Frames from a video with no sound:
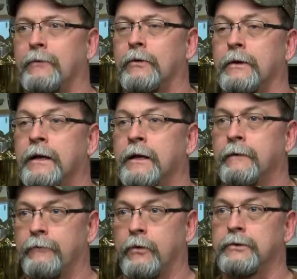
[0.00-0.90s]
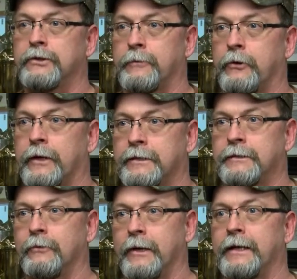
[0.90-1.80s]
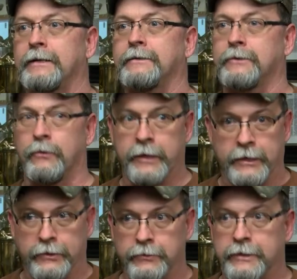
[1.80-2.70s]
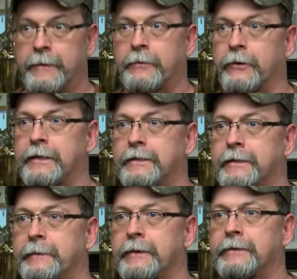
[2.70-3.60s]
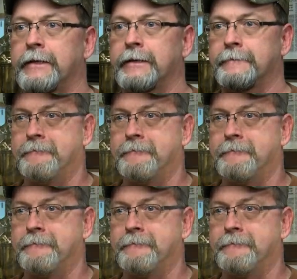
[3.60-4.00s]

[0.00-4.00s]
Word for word: vote vote and support us to win this so we can do some upgrades in the building.